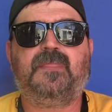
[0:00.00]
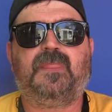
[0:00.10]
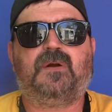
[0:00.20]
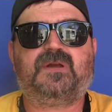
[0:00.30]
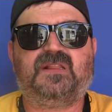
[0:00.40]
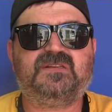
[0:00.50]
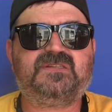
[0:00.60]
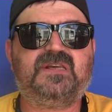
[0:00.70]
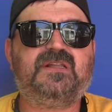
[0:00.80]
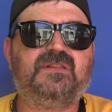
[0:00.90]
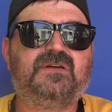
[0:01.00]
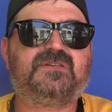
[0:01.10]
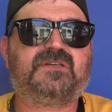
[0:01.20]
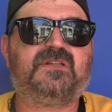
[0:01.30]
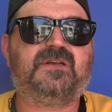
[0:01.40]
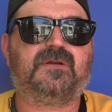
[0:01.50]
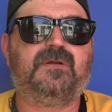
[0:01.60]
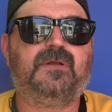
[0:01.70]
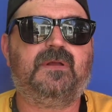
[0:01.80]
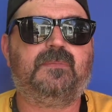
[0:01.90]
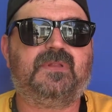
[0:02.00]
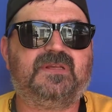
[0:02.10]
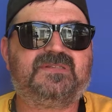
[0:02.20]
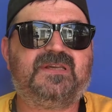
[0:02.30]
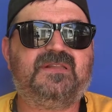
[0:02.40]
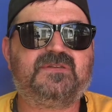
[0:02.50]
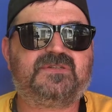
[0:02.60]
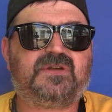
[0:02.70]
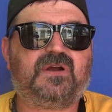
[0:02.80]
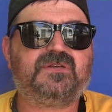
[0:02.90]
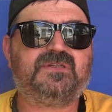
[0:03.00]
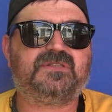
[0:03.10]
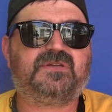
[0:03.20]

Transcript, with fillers: okay let's say it looks clear but let's say there's cars in a